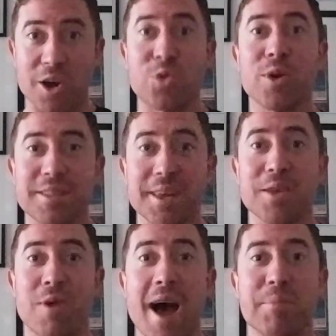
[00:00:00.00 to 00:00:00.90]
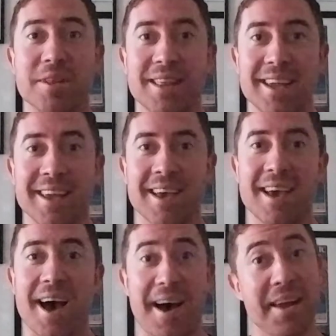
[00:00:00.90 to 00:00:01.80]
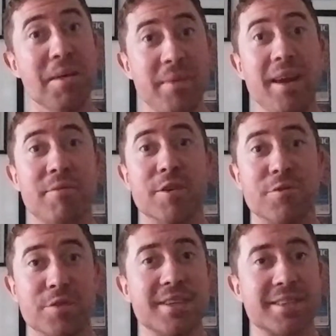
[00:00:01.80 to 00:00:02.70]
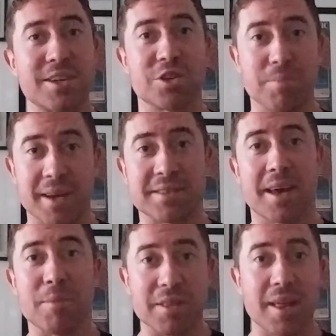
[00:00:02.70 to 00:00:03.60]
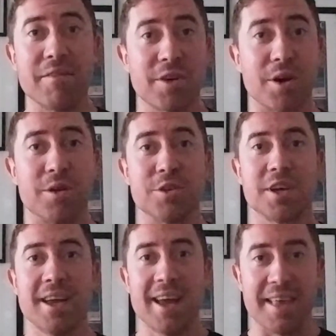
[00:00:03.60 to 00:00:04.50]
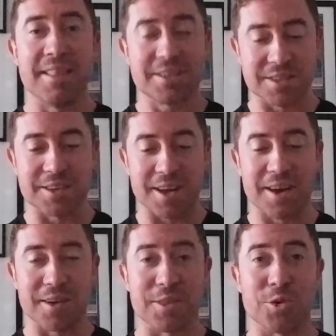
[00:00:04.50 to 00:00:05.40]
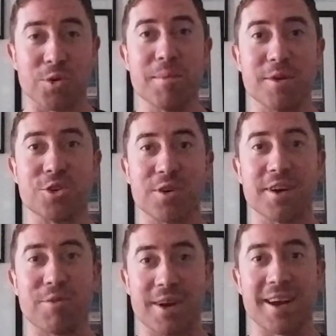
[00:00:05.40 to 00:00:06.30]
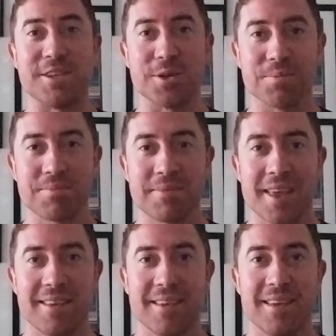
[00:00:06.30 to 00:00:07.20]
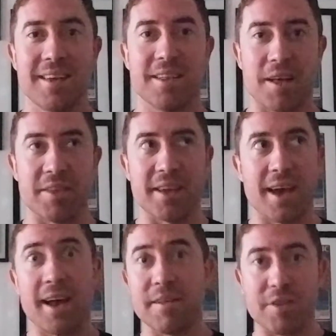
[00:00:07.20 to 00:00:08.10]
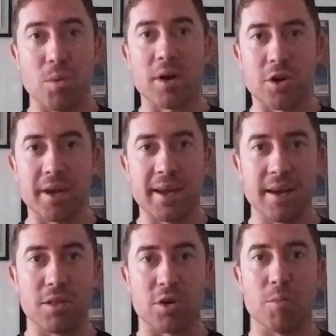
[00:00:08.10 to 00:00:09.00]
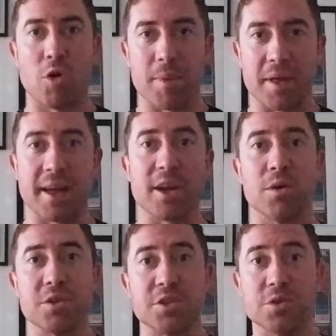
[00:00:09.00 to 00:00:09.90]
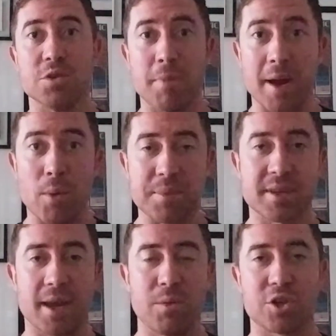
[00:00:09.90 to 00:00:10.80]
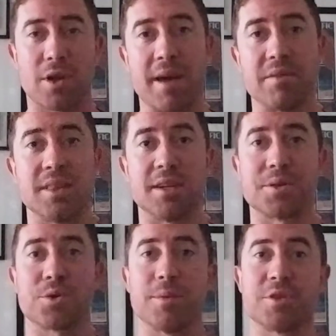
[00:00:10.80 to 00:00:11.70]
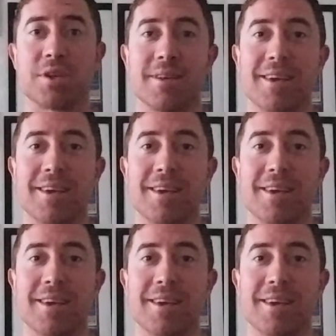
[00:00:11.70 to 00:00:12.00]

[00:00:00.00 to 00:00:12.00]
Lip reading: quickly and rapidly, hit me up for a free session, because I'm a life coach and this is the great majority of what I do. Lovely. And if you want to learn more about that, go to my website, which I'll have in the description.